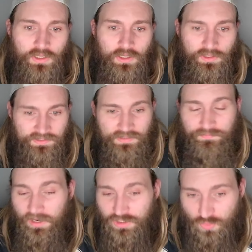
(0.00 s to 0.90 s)
Like I said,
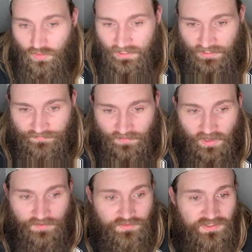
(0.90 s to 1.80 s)
minus
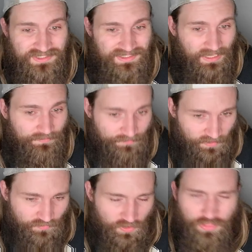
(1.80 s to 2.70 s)
185, slight
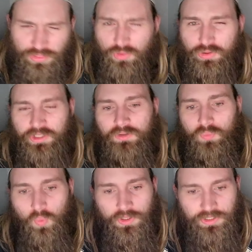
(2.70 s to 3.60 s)
favorite,
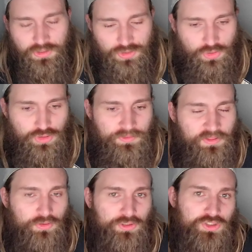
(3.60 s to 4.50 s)
31 years old, should be
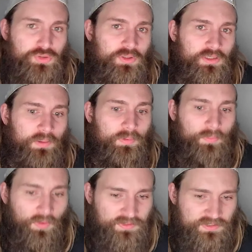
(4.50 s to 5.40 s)
32 in a couple
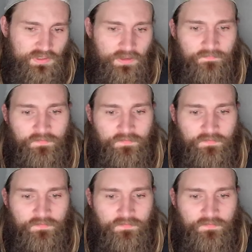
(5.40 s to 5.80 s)
months,